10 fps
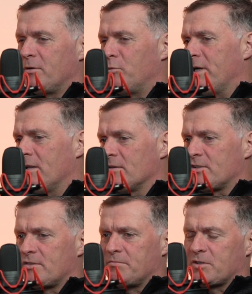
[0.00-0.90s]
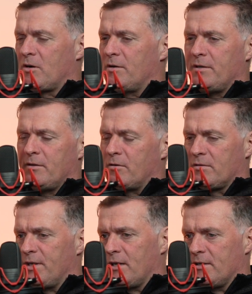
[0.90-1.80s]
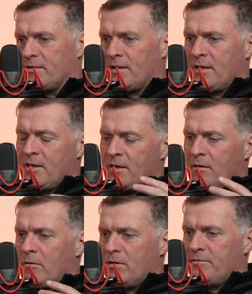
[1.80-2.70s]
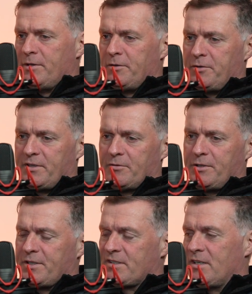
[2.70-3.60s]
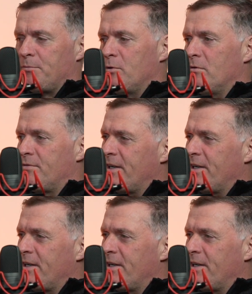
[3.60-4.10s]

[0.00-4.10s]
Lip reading: Wales, Scotland, north of England, all living under the same roof.